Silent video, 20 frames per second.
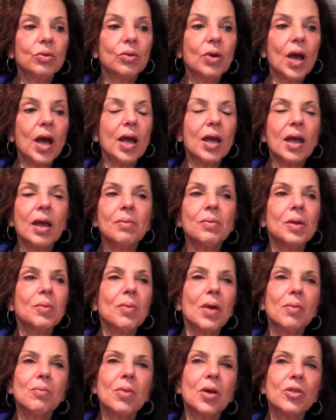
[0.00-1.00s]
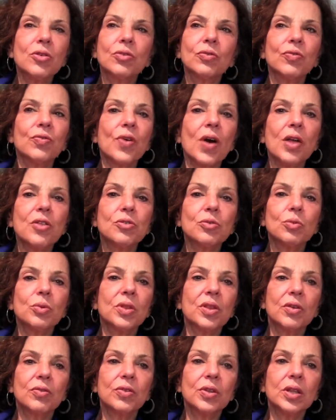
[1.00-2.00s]
I mean, my mother and father,
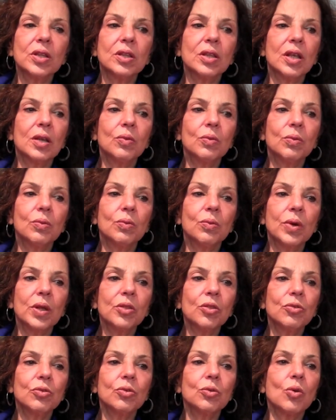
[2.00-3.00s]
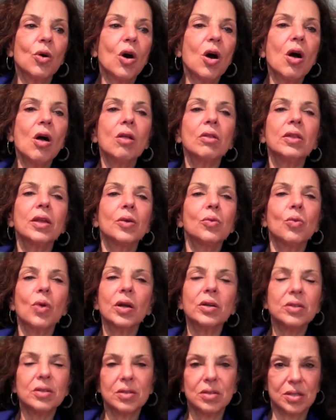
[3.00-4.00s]
with everything they went through, all they
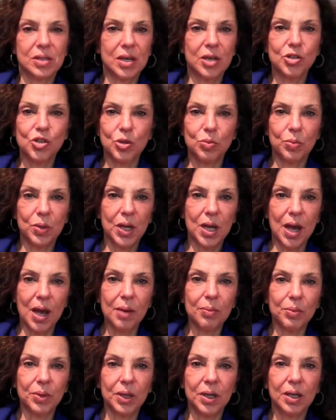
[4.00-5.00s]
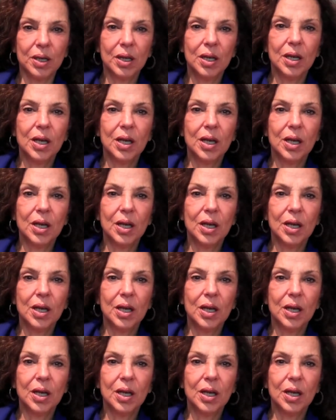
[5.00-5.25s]
wanted is I should be happy.